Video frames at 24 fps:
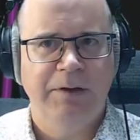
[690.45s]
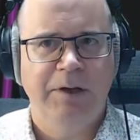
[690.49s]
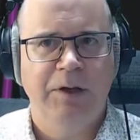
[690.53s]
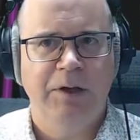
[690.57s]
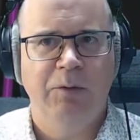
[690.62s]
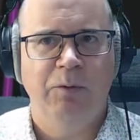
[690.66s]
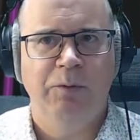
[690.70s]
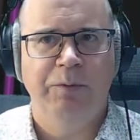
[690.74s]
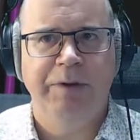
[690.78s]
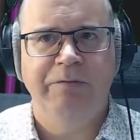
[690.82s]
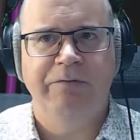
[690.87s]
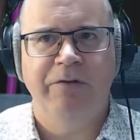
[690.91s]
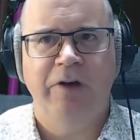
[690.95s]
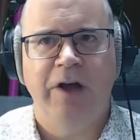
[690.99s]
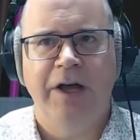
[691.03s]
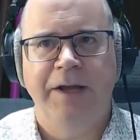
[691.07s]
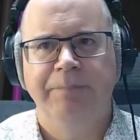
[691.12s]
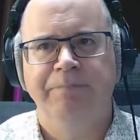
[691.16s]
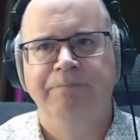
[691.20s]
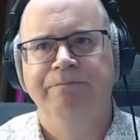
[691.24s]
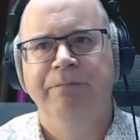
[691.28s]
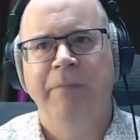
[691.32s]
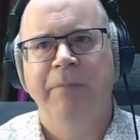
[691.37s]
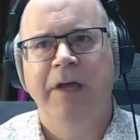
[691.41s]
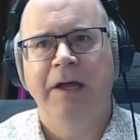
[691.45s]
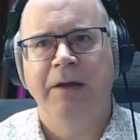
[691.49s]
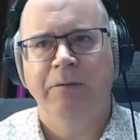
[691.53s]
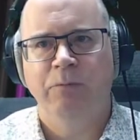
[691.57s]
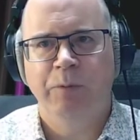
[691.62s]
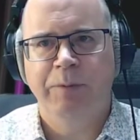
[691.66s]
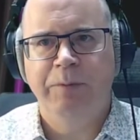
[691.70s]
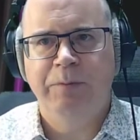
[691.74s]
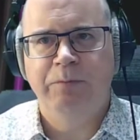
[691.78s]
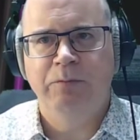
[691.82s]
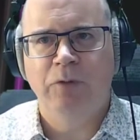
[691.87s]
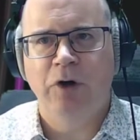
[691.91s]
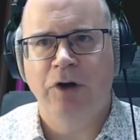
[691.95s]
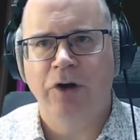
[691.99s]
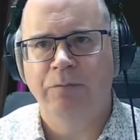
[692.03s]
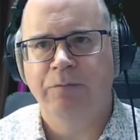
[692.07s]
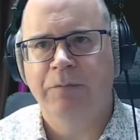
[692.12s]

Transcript: it will be fine, mono.